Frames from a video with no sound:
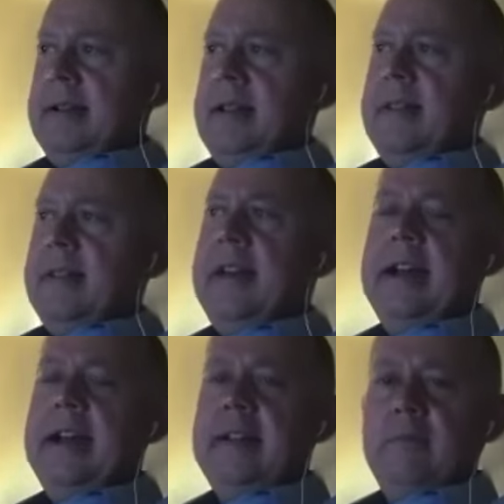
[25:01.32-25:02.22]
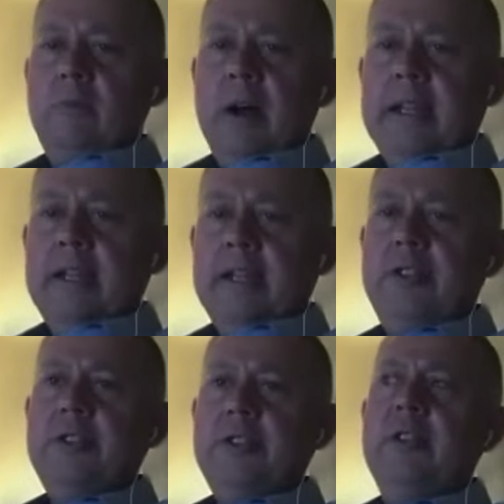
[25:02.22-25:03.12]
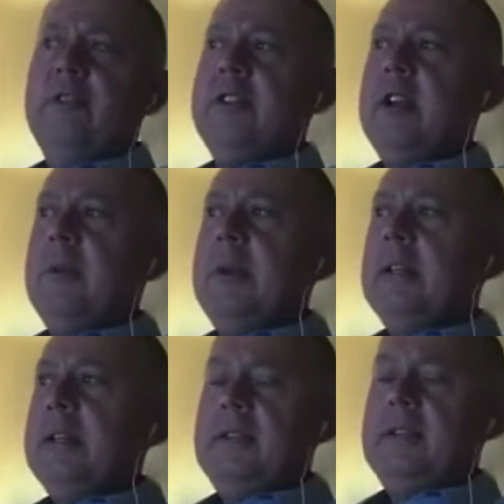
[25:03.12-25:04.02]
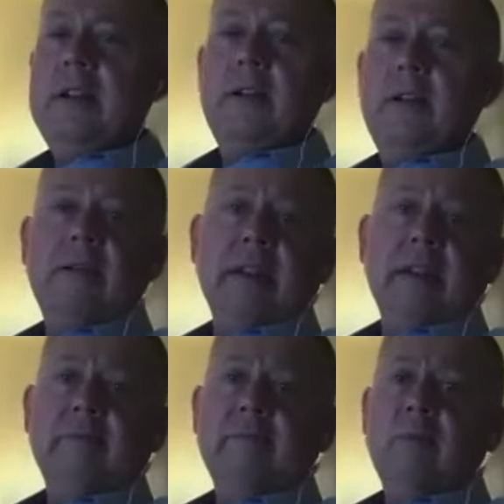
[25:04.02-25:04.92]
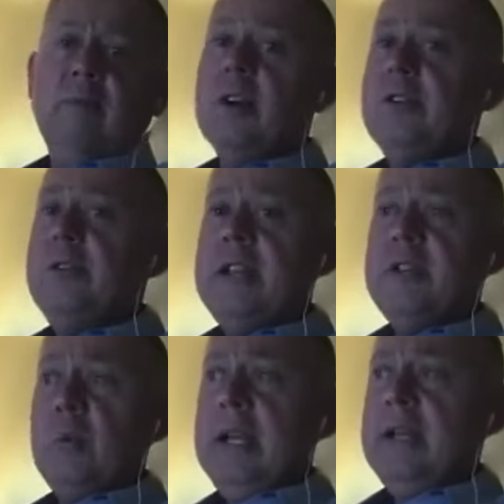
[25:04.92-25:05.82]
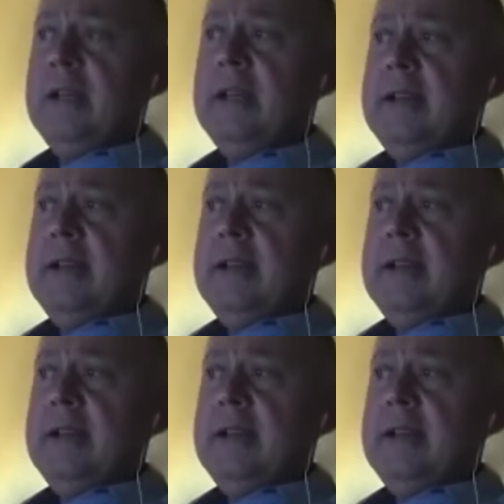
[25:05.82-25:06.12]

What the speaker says: that while he had just used it intermittently, like 1 or 2 days a week,